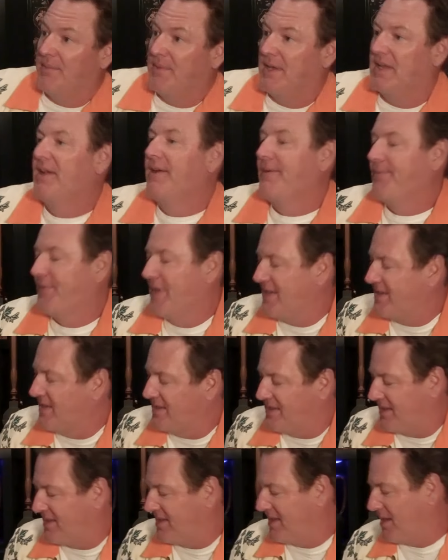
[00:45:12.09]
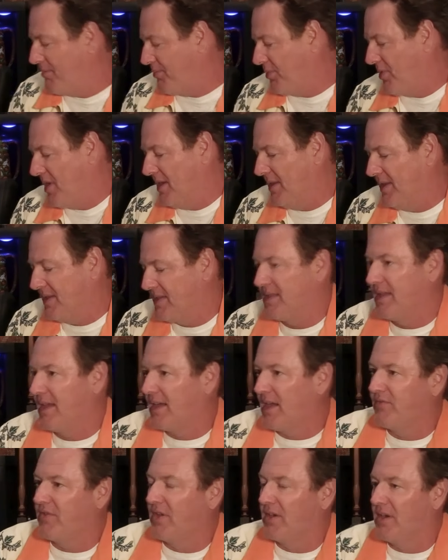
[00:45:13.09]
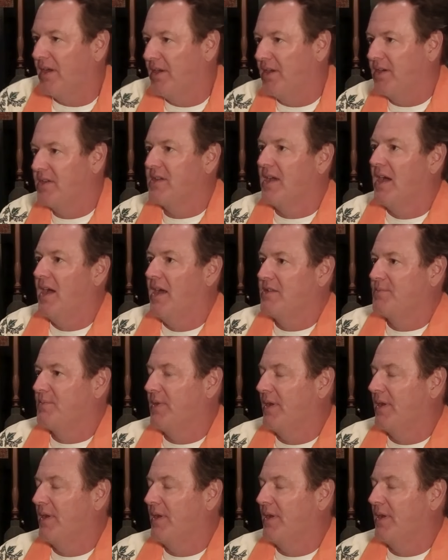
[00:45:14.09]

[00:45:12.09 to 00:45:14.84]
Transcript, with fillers: I mean, unless it's just some brainless thing I've done a hundred times.